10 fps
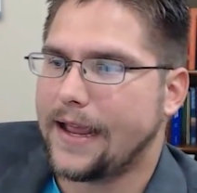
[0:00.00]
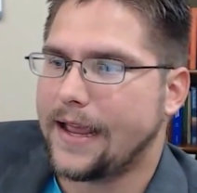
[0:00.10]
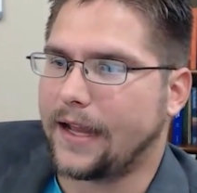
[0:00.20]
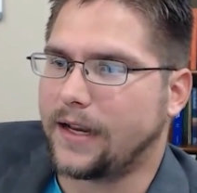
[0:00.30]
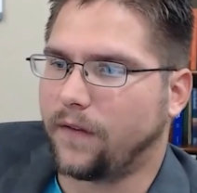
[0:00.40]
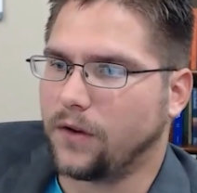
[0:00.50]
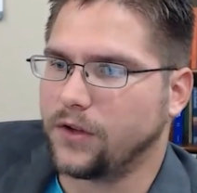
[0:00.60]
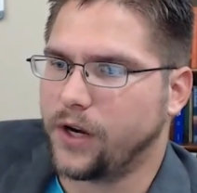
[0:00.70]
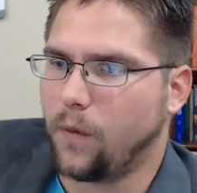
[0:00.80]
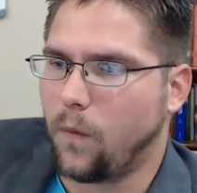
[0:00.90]
and
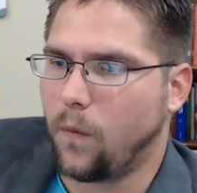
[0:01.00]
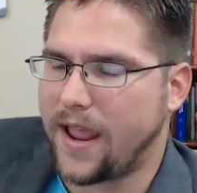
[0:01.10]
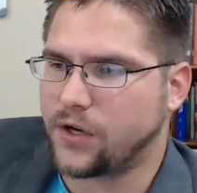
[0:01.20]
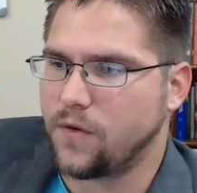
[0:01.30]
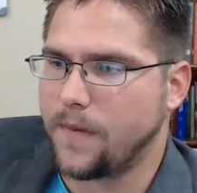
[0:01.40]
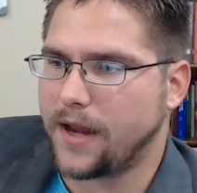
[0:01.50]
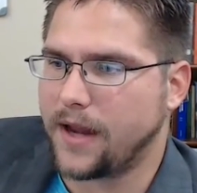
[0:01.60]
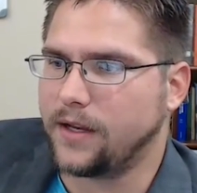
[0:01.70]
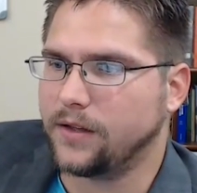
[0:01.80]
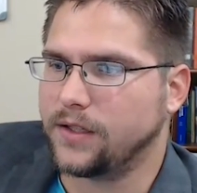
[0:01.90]
divulging way too
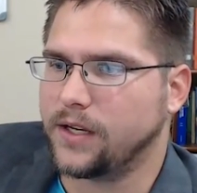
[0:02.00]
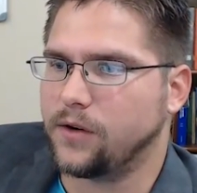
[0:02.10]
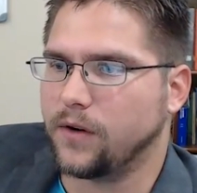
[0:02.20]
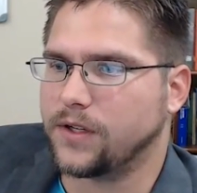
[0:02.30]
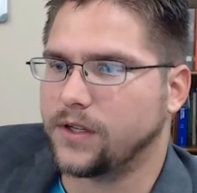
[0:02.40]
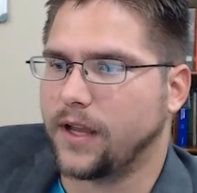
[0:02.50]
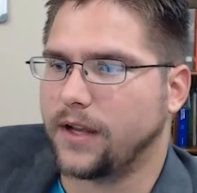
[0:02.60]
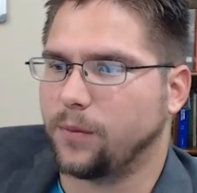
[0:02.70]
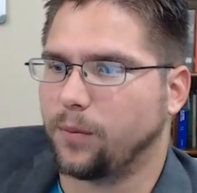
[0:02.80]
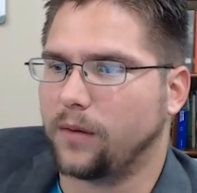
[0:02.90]
many secrets
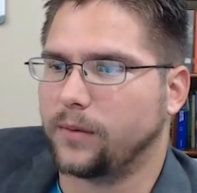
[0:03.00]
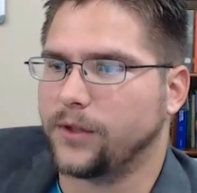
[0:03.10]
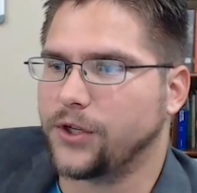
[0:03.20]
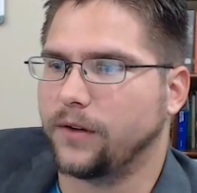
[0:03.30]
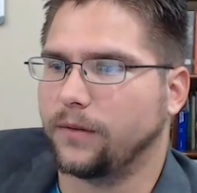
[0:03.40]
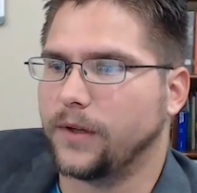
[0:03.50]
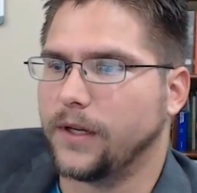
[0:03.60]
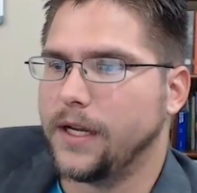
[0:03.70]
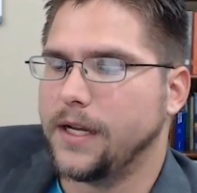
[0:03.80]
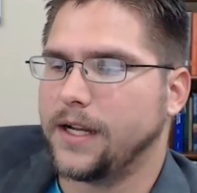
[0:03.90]
that you probably shouldn't have.
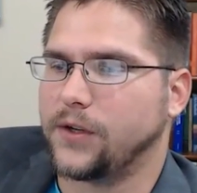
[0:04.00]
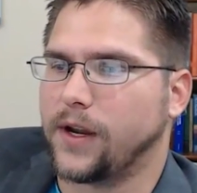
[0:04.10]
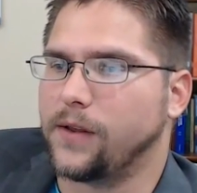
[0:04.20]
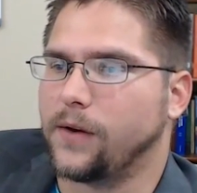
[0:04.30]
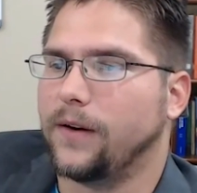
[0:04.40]
That's okay.